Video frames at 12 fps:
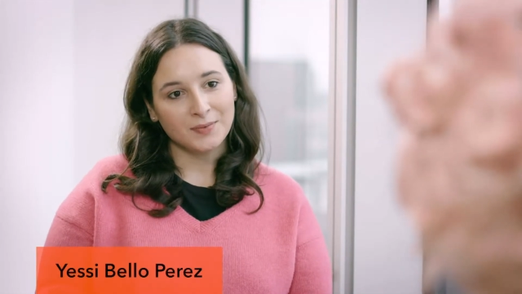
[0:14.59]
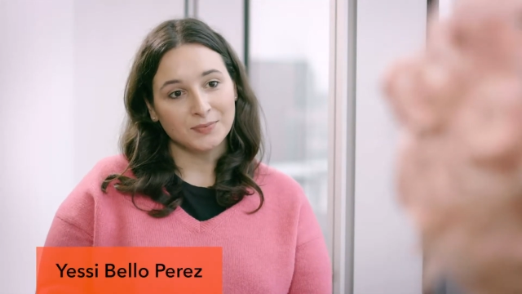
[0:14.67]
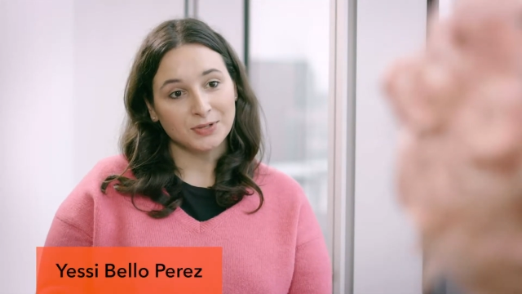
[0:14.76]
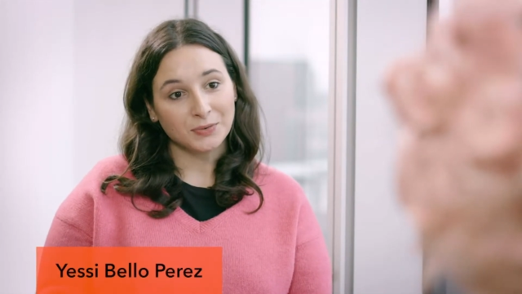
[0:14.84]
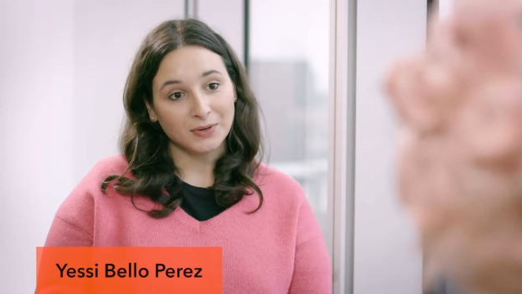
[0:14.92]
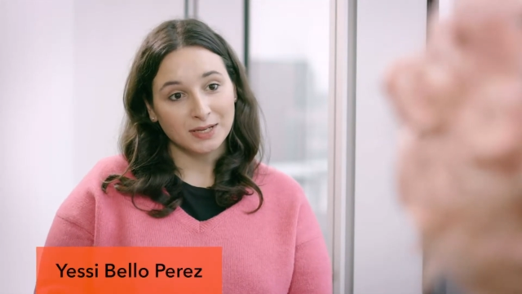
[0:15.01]

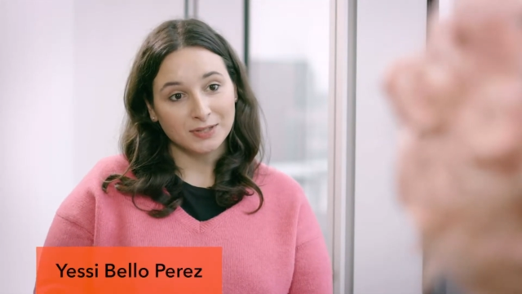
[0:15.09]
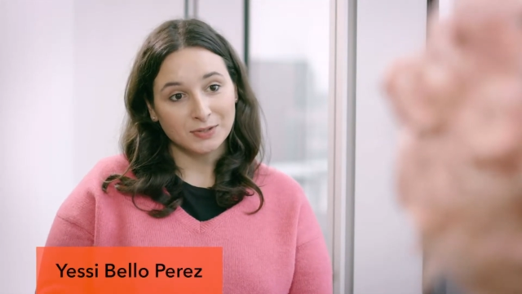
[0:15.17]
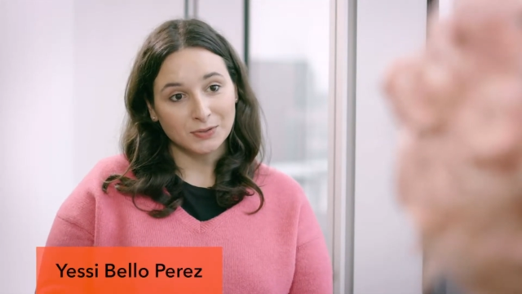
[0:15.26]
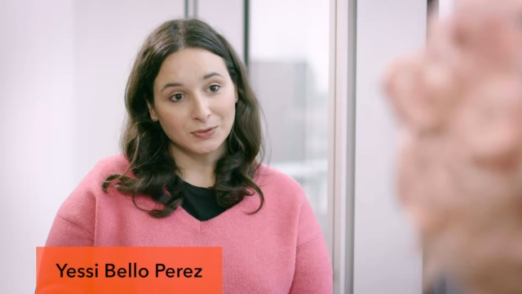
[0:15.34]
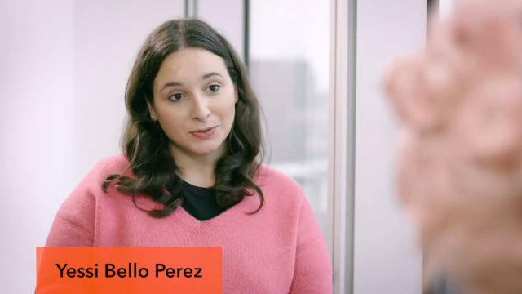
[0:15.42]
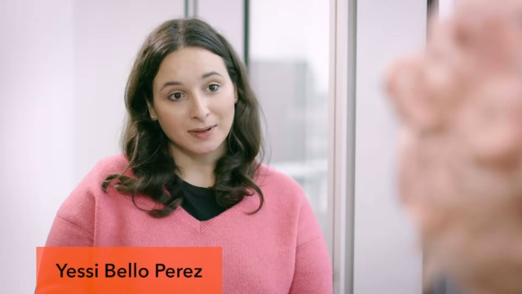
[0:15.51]
So we're here to
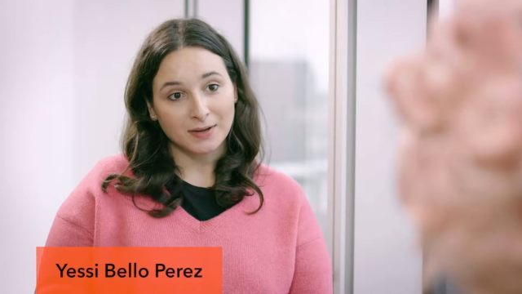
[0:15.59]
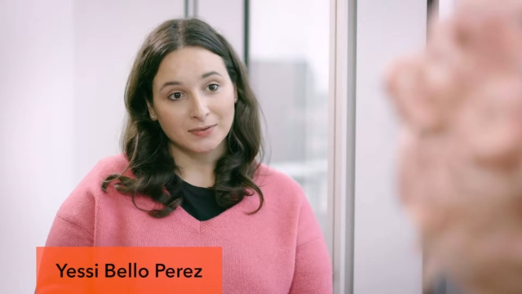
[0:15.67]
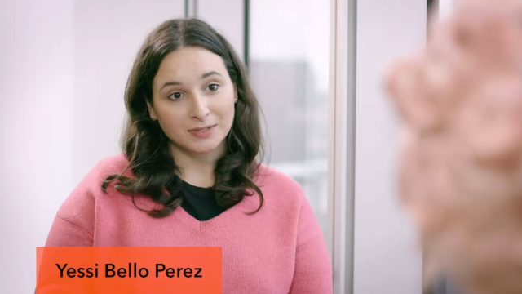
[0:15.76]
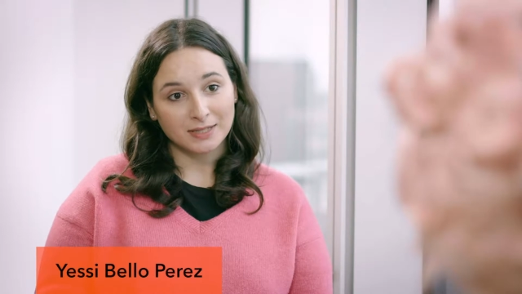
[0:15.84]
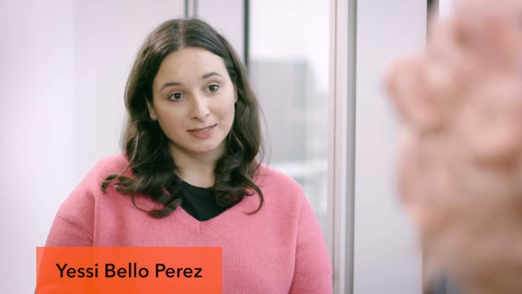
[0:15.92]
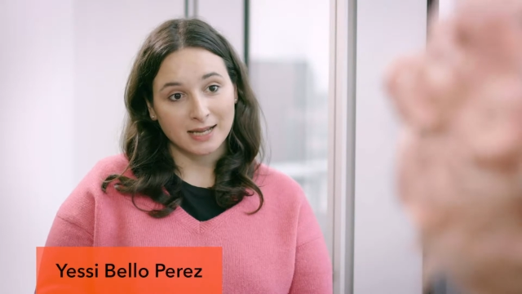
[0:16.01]
talk
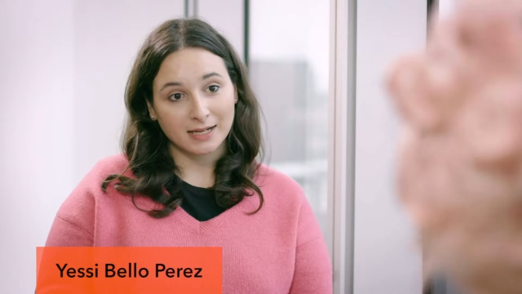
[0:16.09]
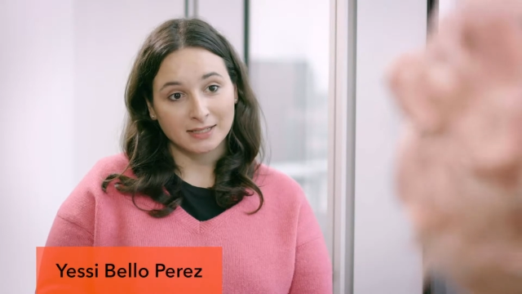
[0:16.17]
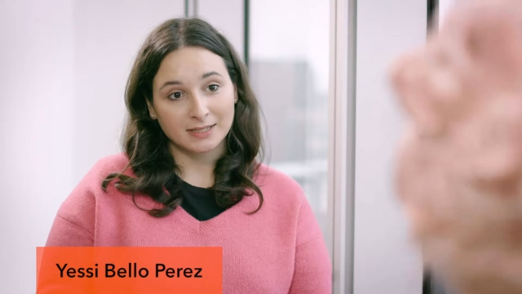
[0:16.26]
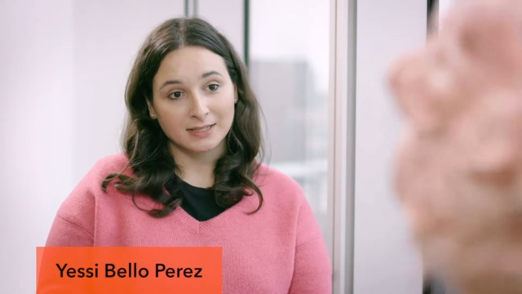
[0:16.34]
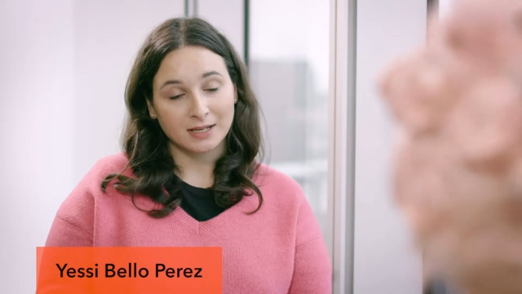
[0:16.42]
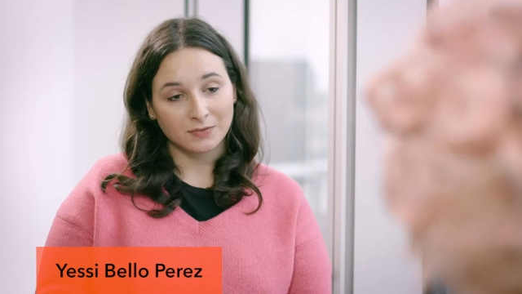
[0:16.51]
about
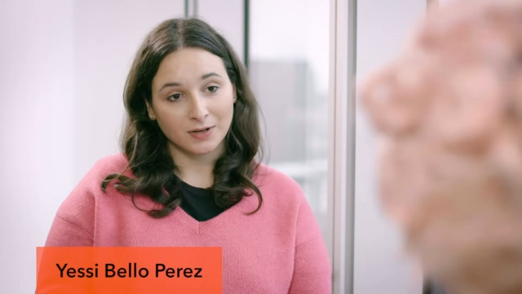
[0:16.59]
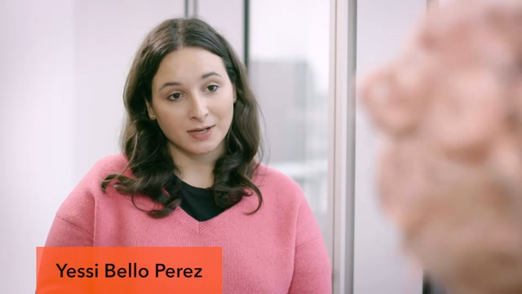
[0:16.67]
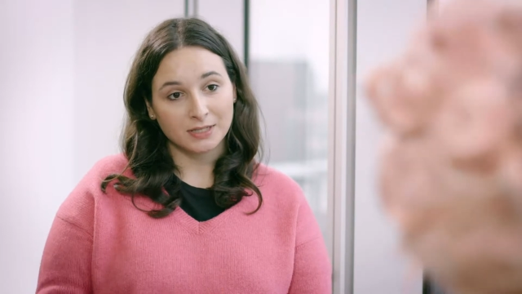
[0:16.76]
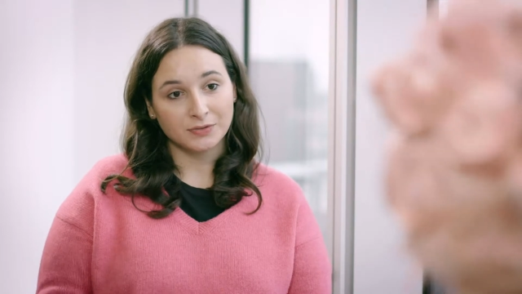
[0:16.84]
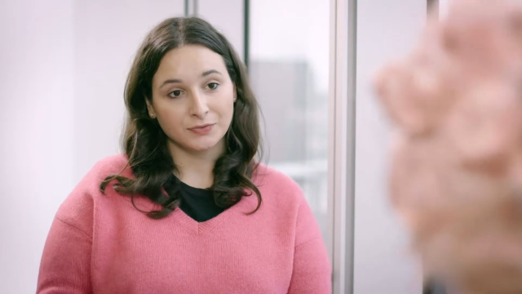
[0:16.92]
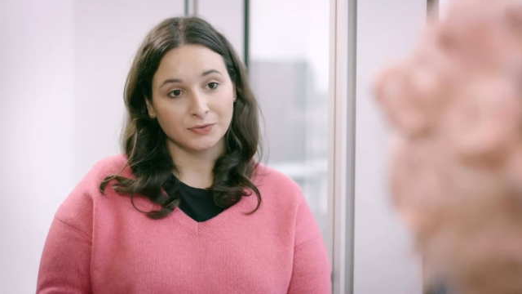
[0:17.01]
tax
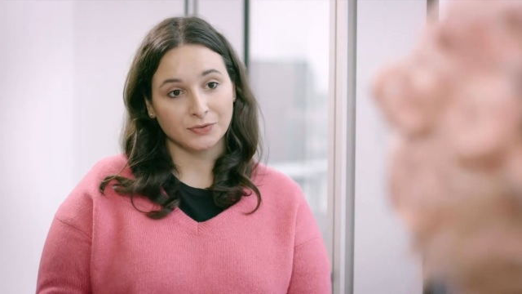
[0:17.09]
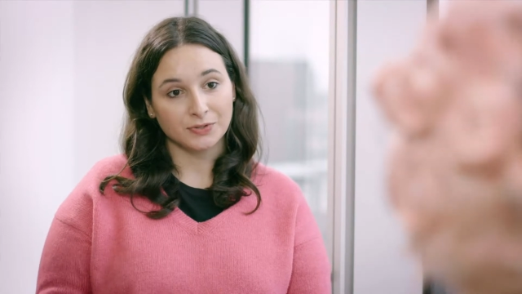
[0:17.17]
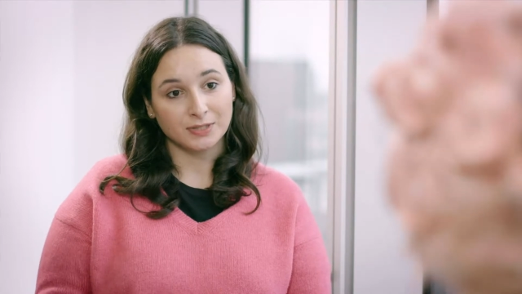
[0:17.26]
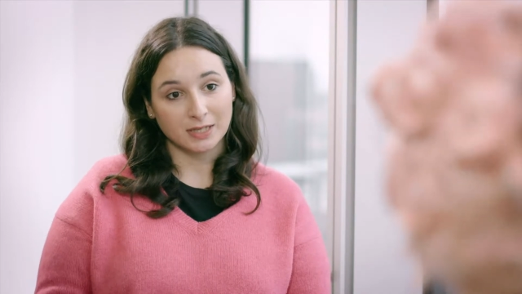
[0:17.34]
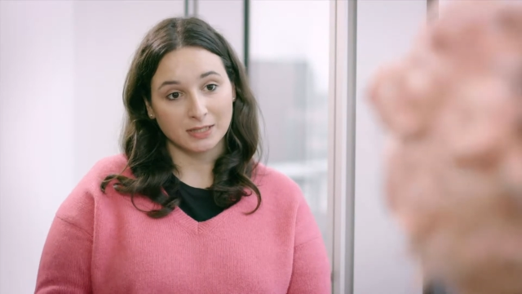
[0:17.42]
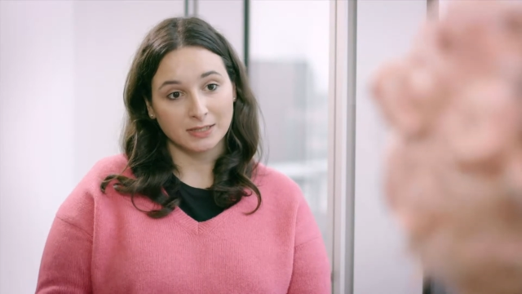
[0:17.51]
advice for
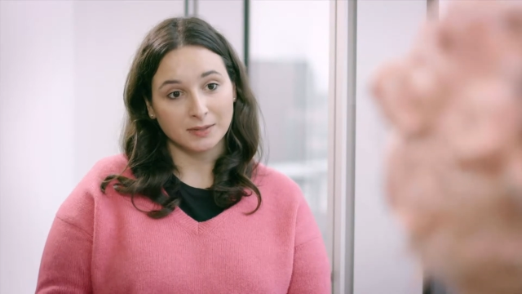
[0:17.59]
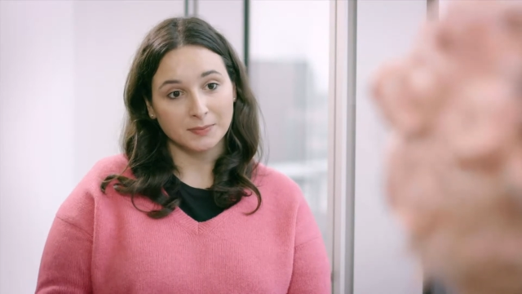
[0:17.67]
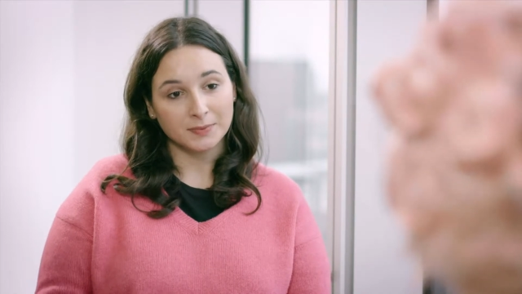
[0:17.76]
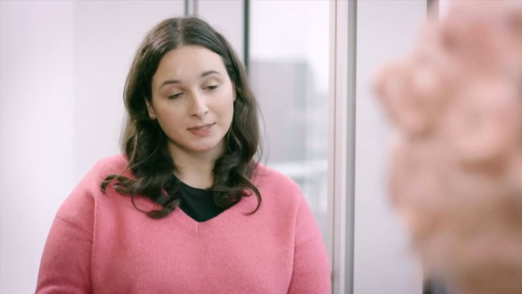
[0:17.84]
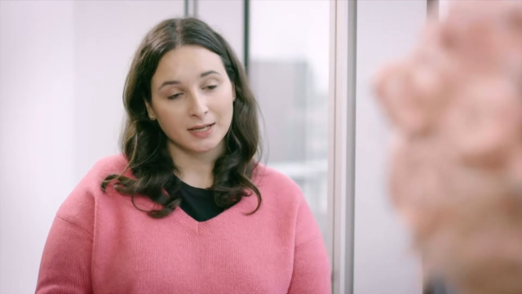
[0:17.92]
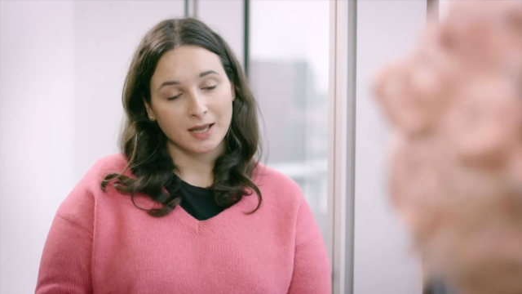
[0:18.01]

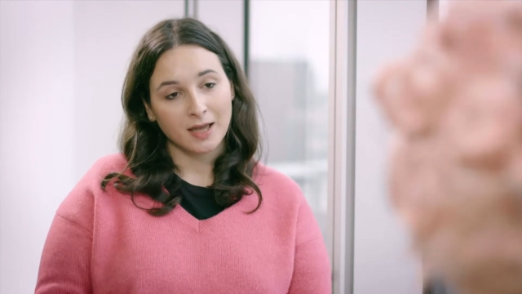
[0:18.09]
startups,